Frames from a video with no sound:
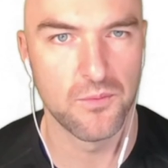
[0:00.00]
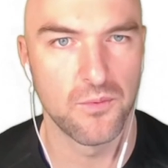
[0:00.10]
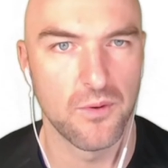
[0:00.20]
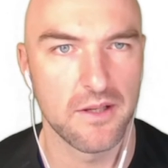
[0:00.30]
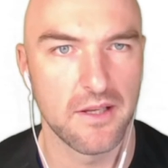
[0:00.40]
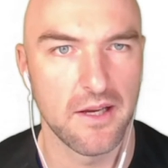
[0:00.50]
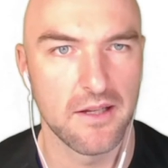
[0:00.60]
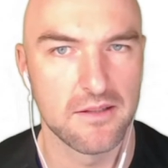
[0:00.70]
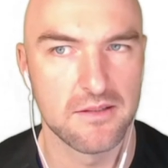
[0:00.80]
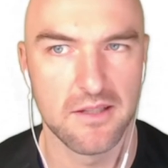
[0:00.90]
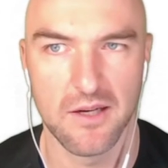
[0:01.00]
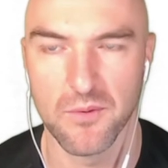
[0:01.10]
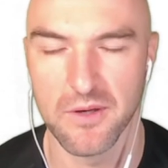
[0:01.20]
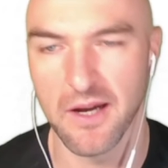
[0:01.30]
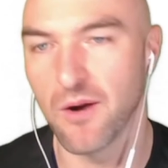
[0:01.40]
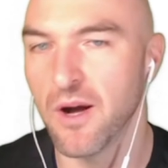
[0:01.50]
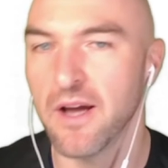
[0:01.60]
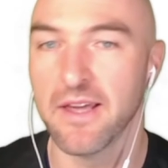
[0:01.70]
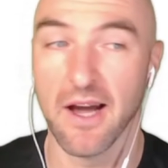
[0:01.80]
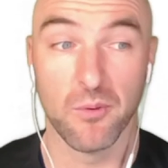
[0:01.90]
what else did I want to... Oh,
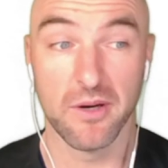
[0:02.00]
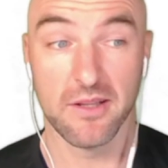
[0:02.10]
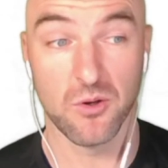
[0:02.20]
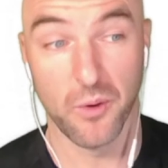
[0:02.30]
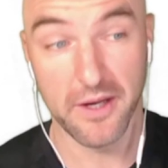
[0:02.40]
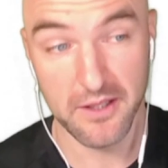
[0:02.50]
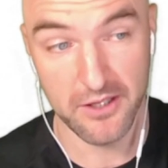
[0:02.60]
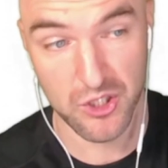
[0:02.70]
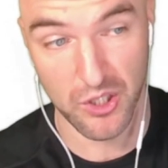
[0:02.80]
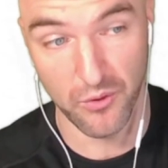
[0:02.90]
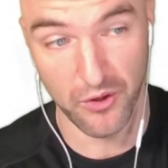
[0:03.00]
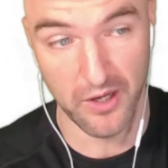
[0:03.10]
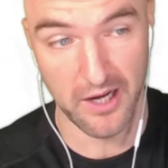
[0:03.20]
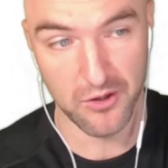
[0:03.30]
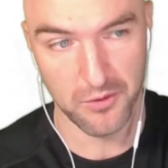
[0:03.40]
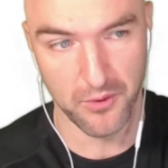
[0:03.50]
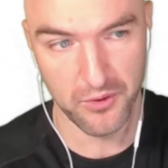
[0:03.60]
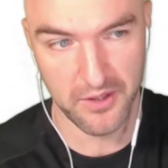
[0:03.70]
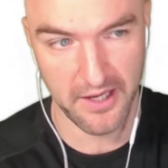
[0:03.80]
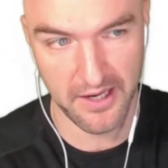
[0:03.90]
yeah, I wanted to quickly show you how to
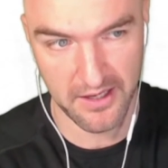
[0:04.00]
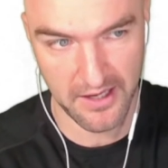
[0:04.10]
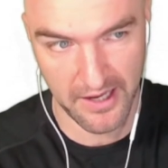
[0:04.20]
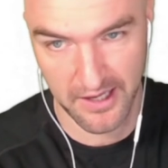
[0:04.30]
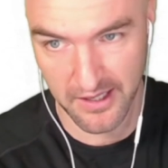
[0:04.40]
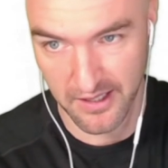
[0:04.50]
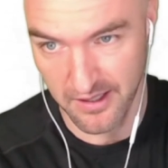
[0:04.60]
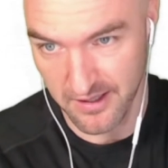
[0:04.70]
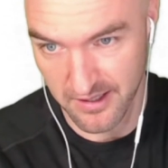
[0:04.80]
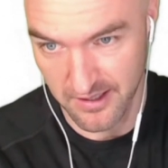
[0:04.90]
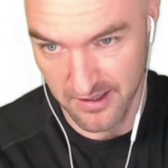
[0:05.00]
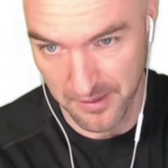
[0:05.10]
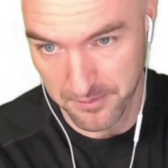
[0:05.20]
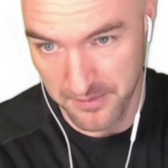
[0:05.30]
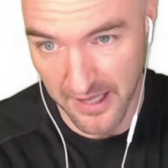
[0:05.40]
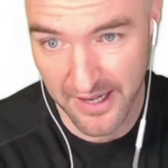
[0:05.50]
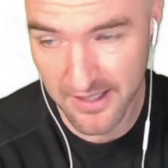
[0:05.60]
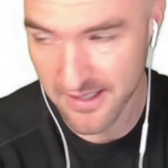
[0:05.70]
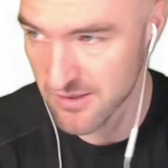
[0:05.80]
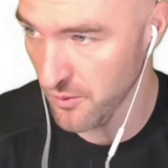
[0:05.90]
put in a
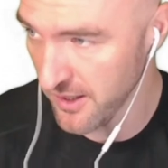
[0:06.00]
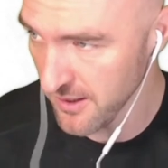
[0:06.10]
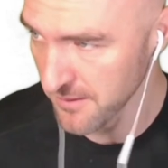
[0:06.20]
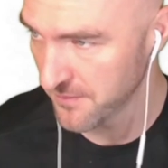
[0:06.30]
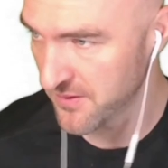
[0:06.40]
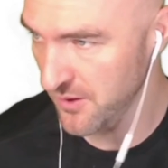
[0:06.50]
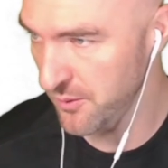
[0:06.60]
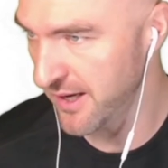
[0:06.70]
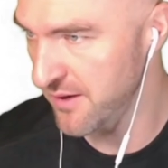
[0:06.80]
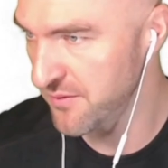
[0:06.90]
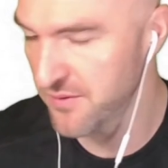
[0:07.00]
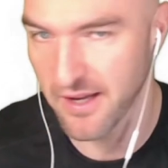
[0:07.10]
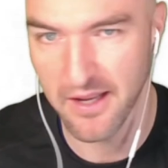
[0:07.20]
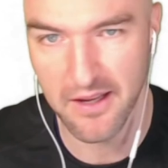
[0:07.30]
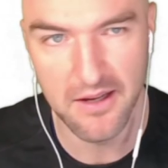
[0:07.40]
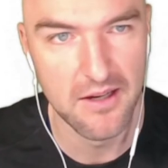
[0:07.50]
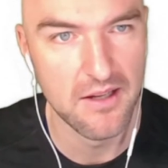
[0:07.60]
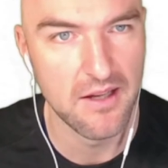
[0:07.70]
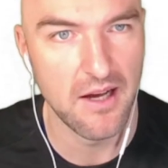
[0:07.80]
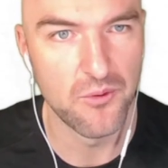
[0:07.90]
plane as well. So we have a
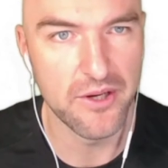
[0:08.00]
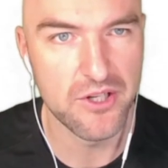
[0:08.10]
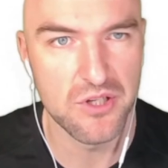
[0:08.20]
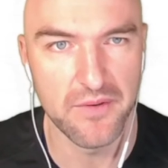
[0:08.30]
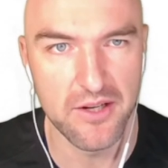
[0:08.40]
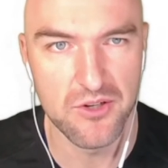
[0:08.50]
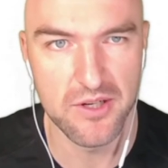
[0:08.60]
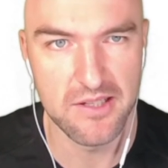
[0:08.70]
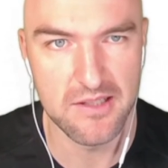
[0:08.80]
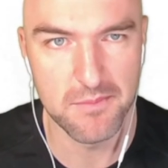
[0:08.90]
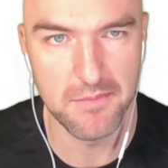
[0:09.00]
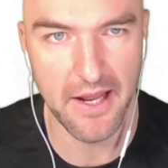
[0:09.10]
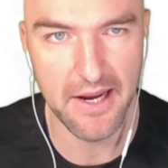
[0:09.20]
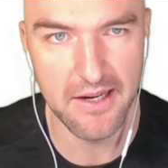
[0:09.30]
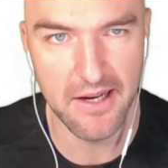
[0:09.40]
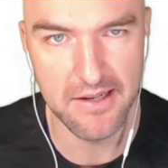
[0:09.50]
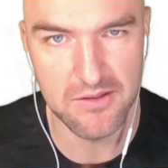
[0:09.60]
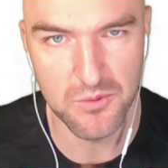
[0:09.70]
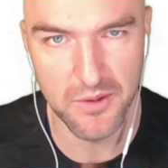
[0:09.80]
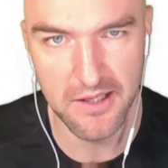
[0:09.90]
region of interest that's planar
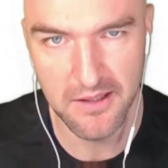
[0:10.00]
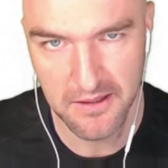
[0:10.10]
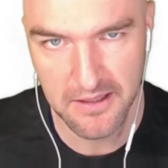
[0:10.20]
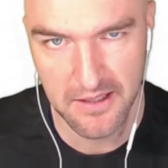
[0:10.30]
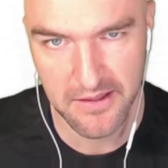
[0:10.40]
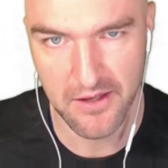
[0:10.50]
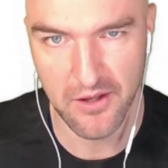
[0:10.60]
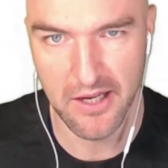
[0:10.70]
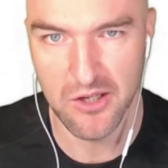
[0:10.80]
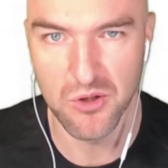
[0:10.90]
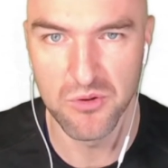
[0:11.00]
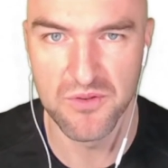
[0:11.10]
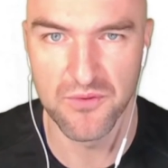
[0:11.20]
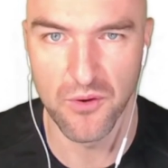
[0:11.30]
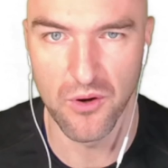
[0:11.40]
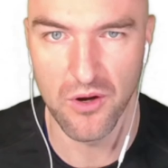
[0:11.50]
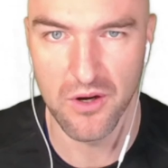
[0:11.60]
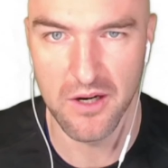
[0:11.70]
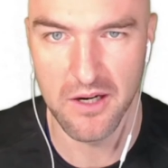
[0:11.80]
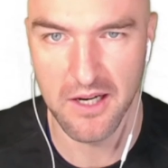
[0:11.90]
as well, that you can use for
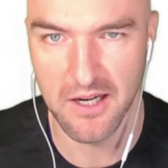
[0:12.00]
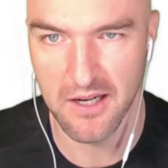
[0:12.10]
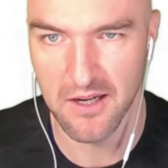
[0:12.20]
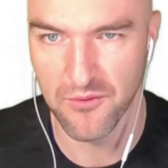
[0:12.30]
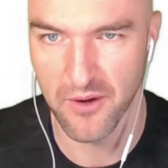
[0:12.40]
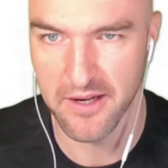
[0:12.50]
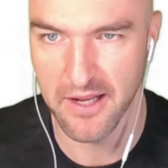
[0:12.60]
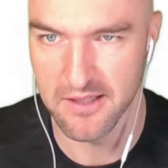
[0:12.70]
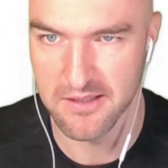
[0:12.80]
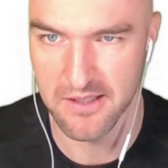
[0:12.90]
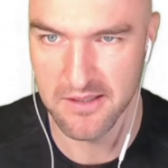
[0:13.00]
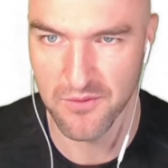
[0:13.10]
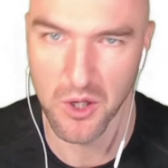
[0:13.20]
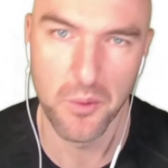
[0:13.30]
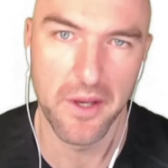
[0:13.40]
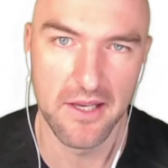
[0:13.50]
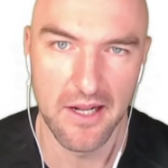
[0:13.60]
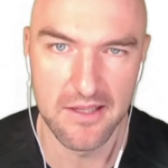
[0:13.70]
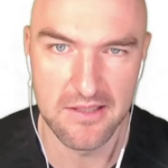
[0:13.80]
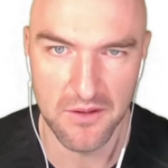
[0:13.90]
analysis, for quick
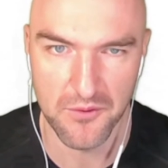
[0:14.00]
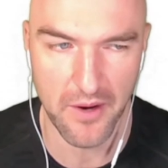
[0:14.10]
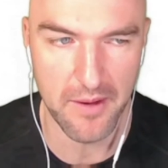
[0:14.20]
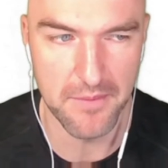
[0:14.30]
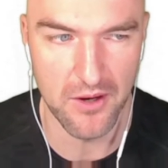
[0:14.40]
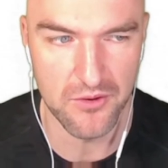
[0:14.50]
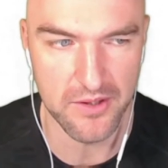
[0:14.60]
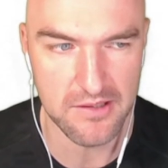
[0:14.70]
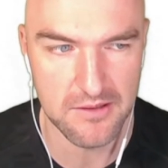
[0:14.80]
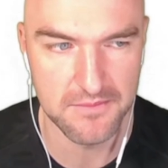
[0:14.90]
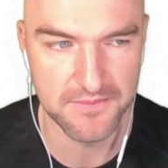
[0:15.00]
analysis of grain boundaries.